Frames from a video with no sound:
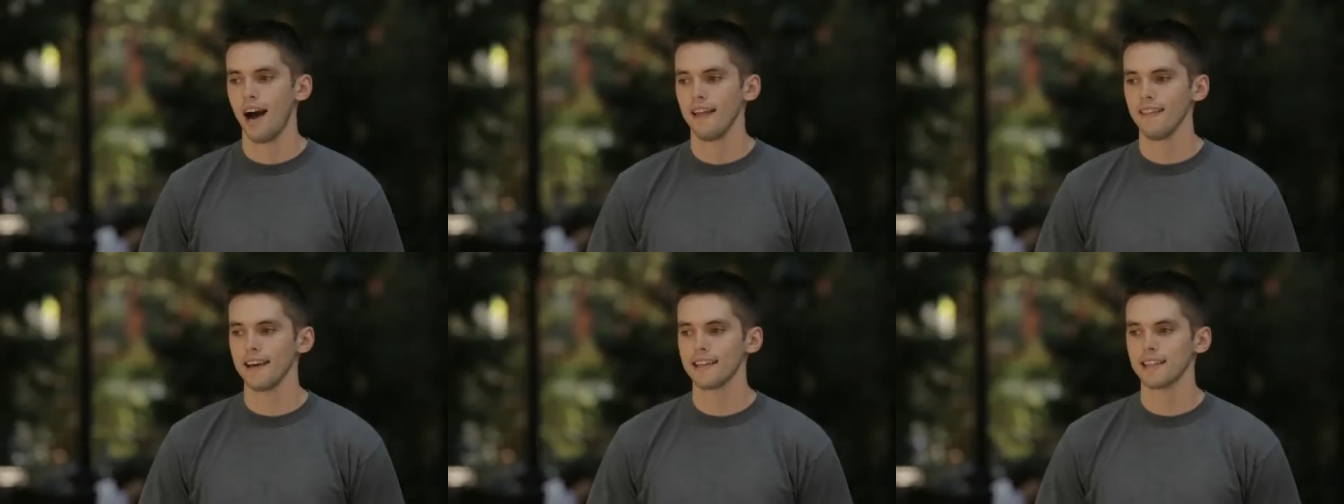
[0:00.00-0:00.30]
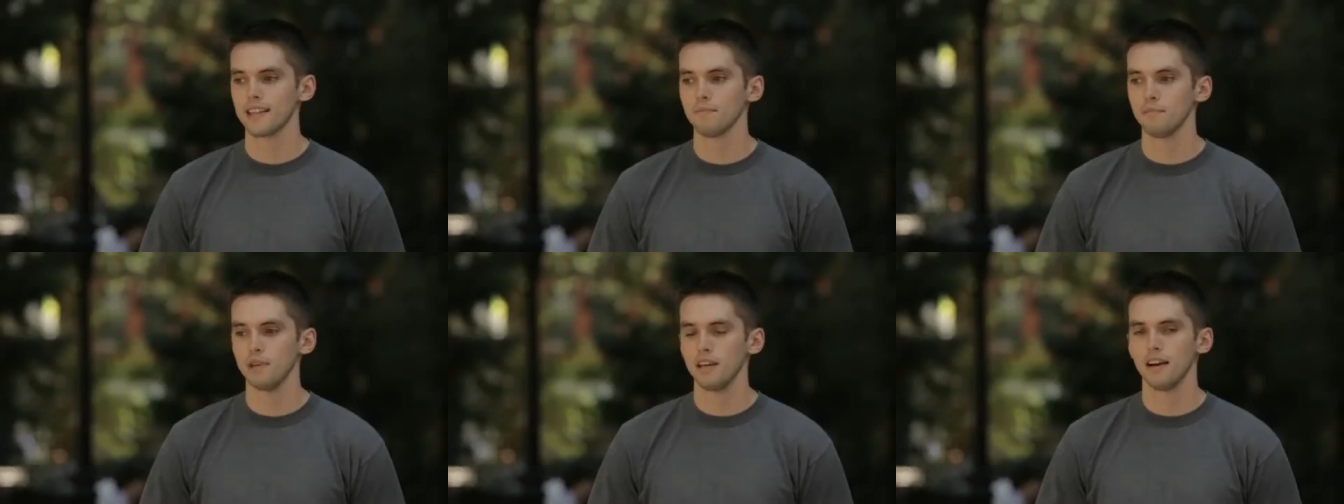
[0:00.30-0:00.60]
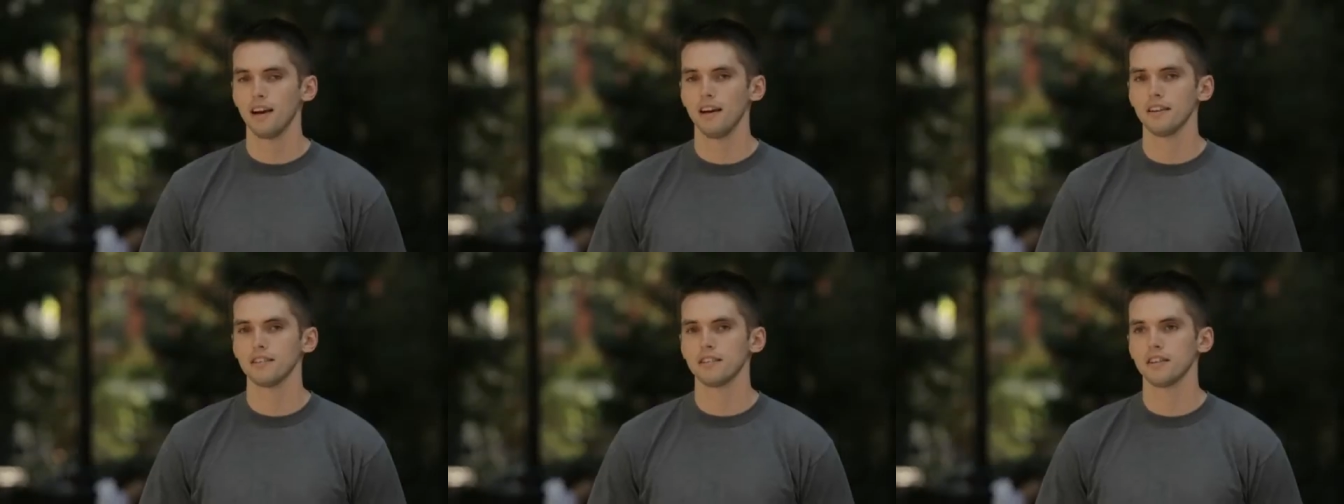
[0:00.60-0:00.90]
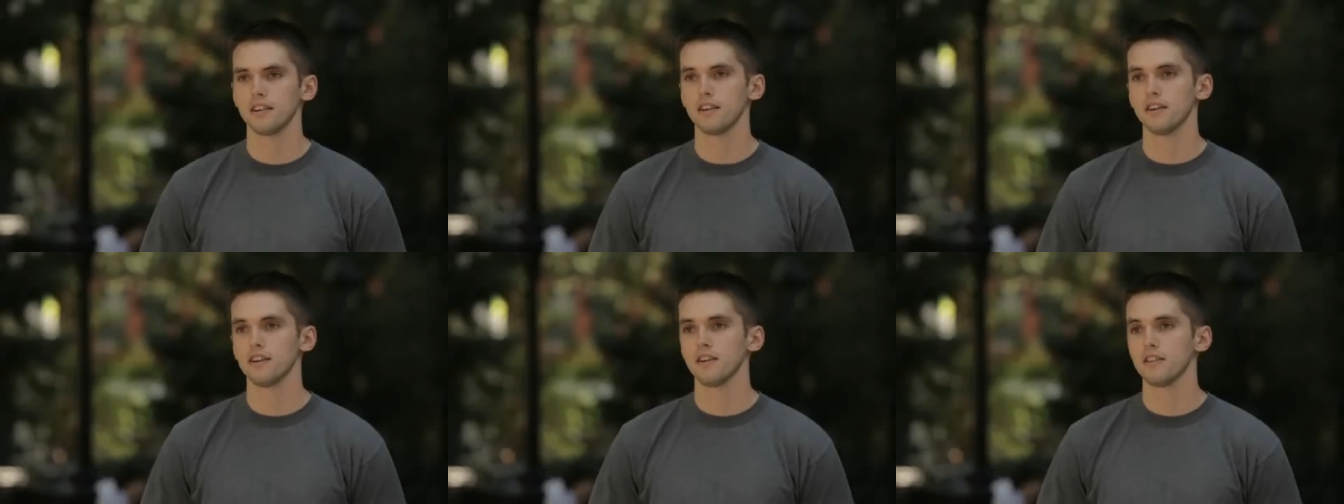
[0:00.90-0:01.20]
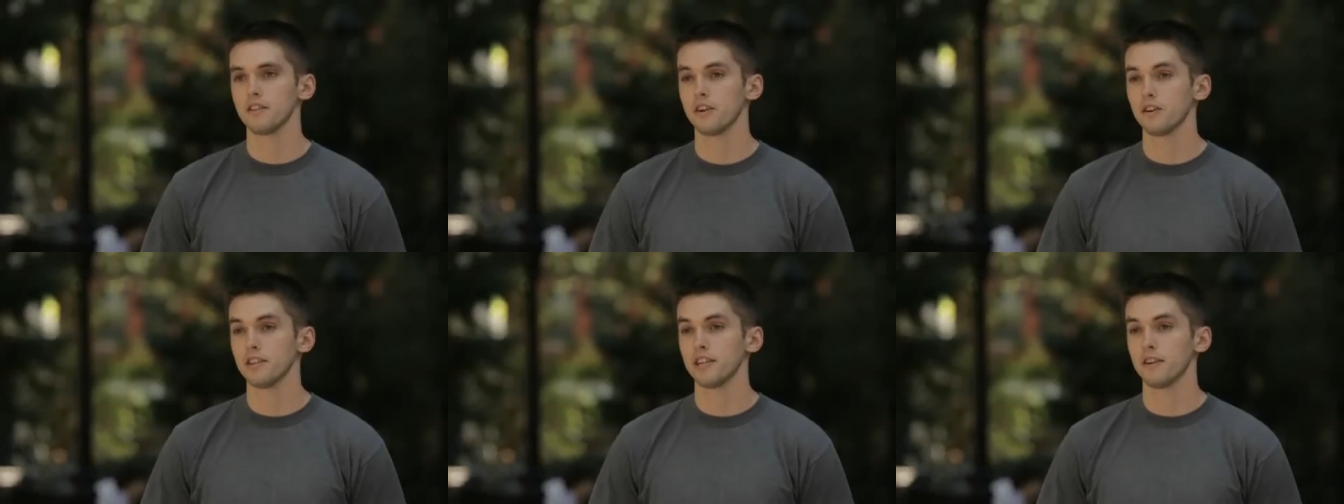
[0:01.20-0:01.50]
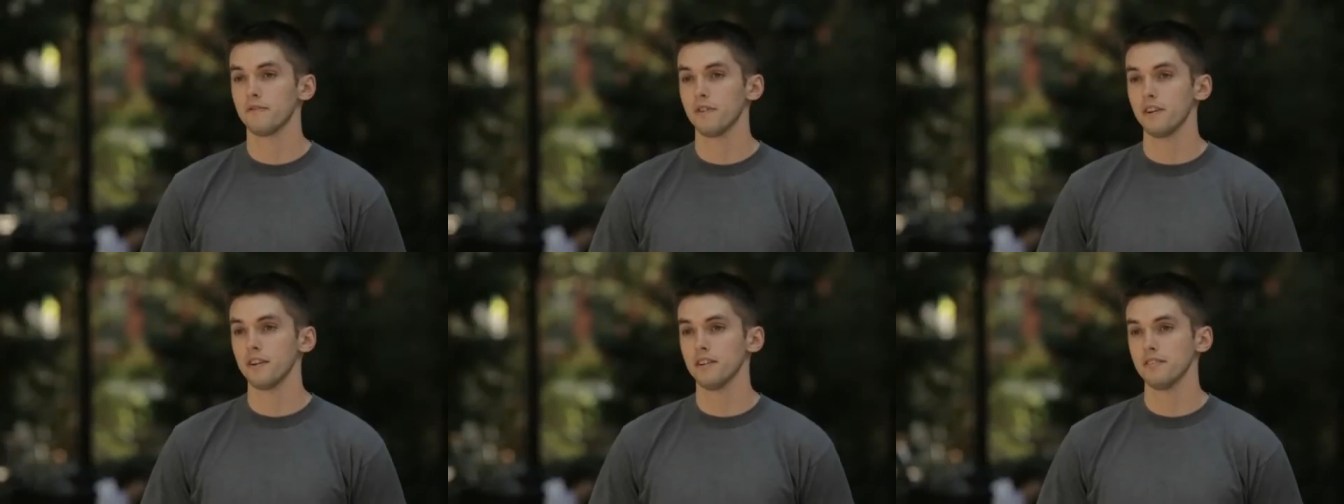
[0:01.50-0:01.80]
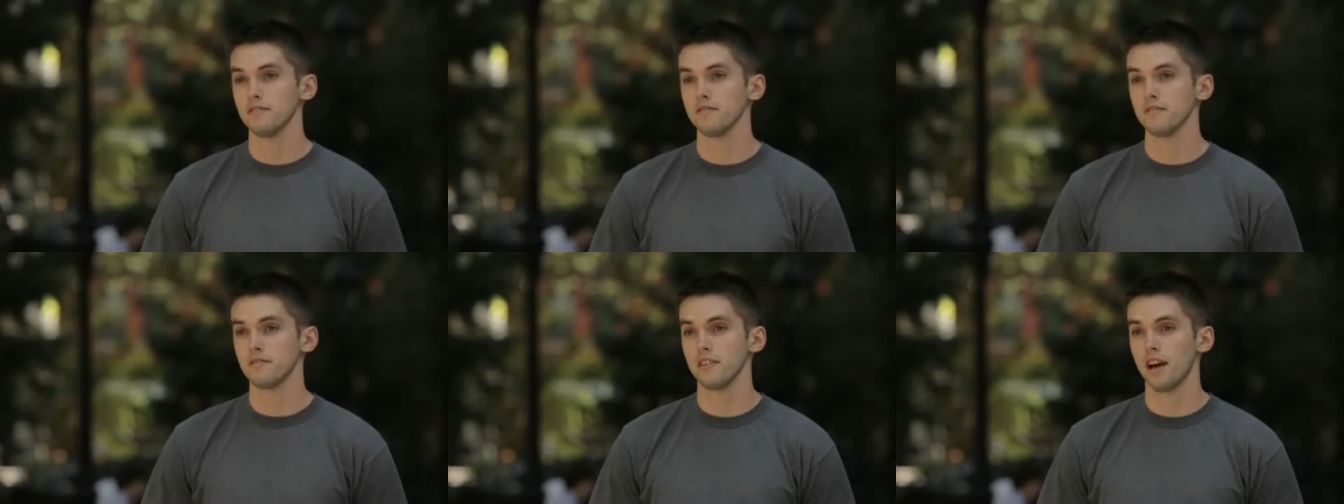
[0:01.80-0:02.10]
I like them because they're, they're
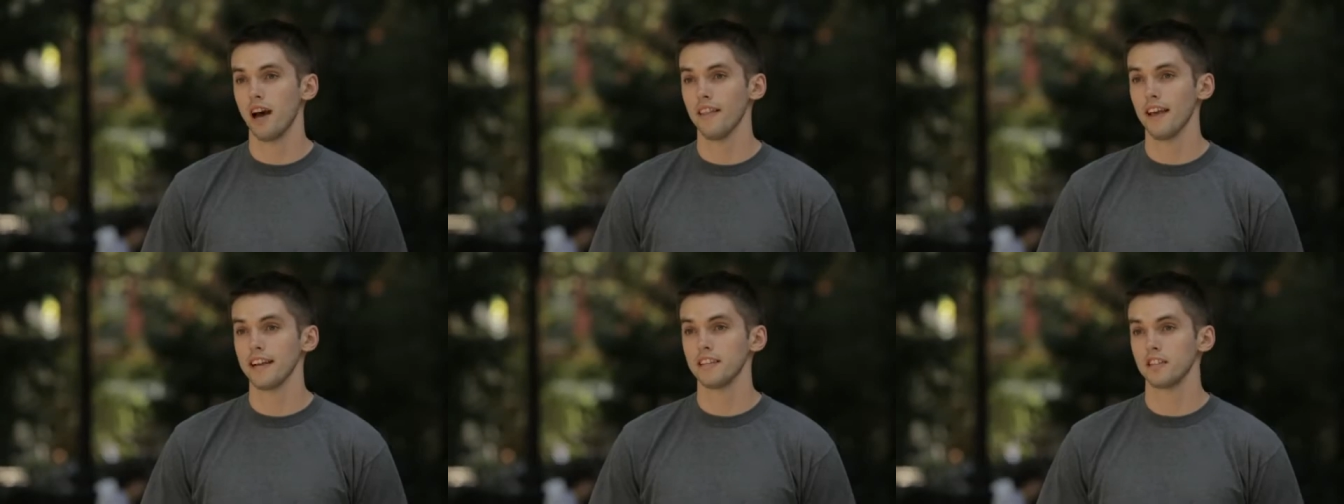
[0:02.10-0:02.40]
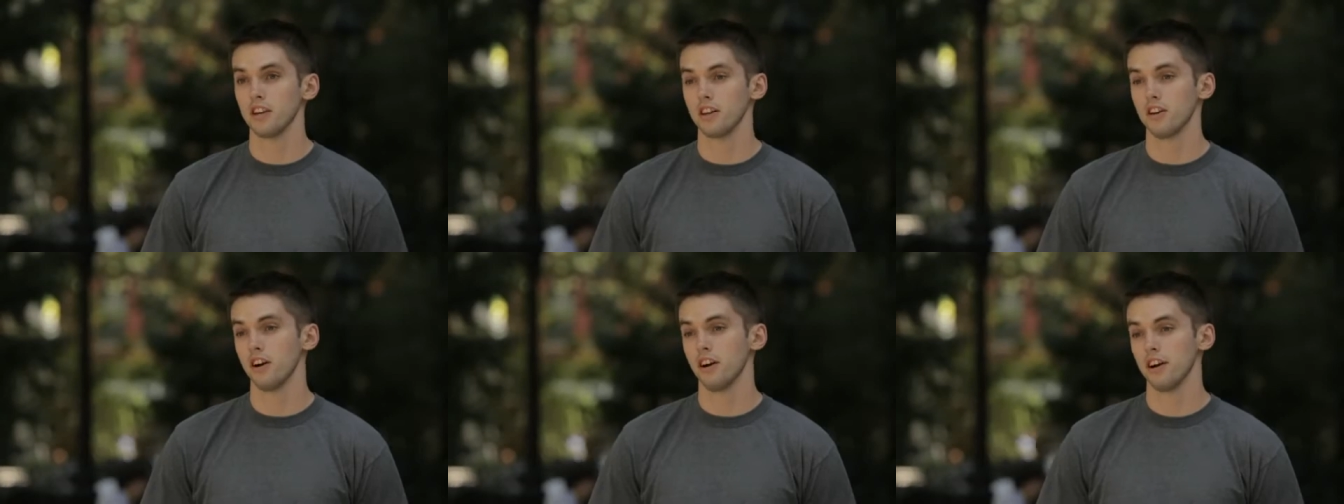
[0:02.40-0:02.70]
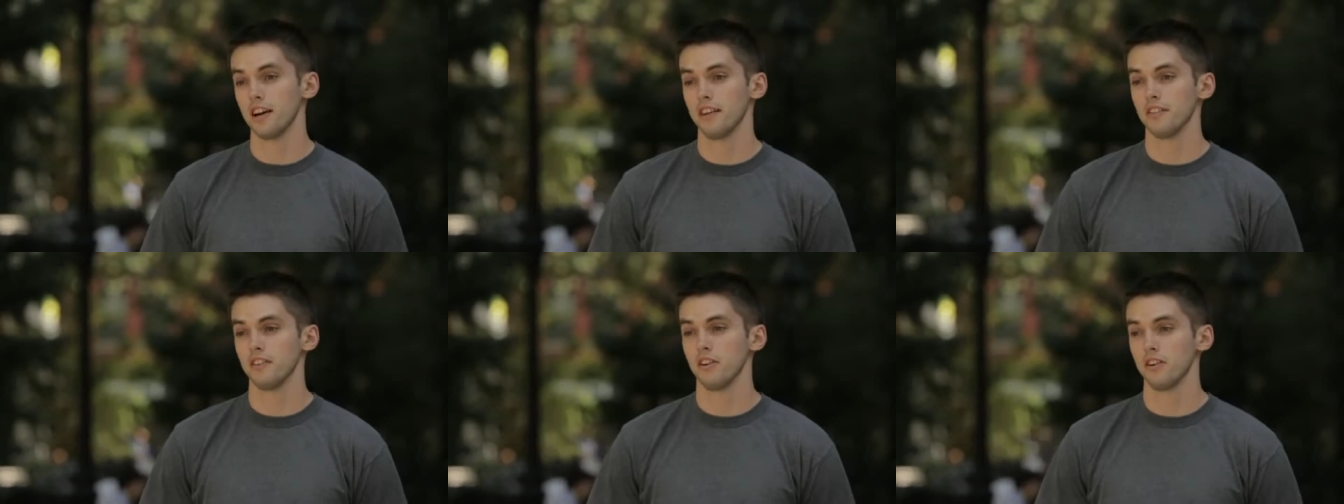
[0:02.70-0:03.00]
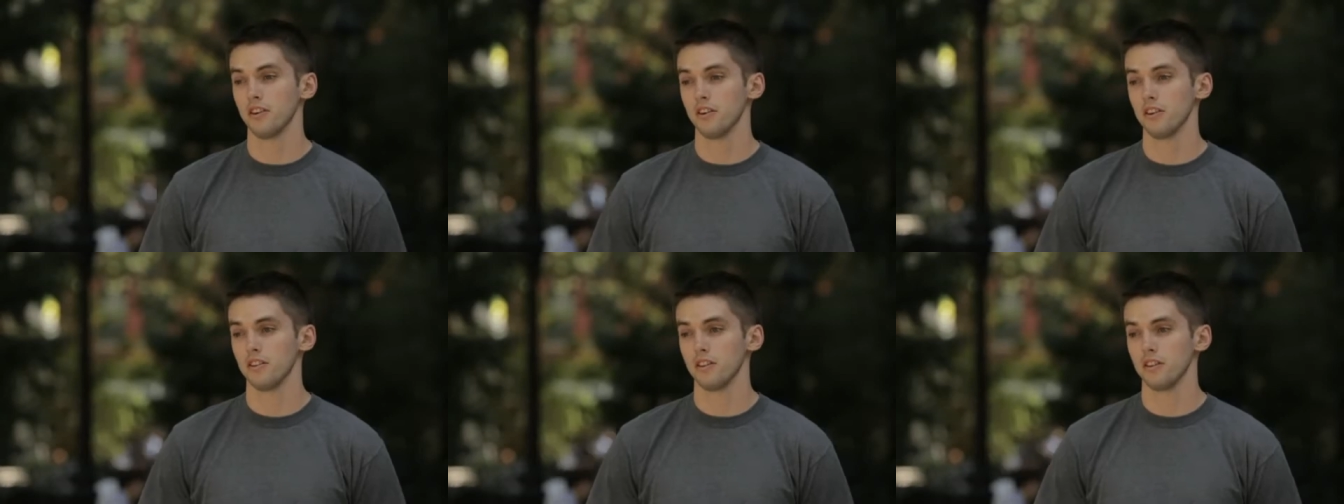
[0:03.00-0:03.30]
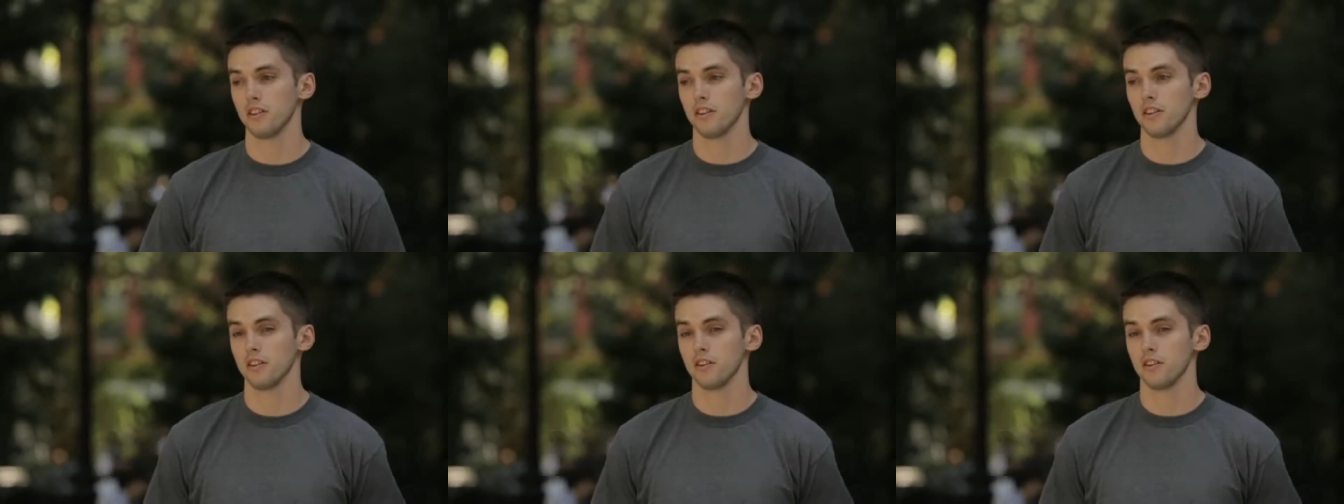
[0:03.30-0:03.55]
different I like to cook and they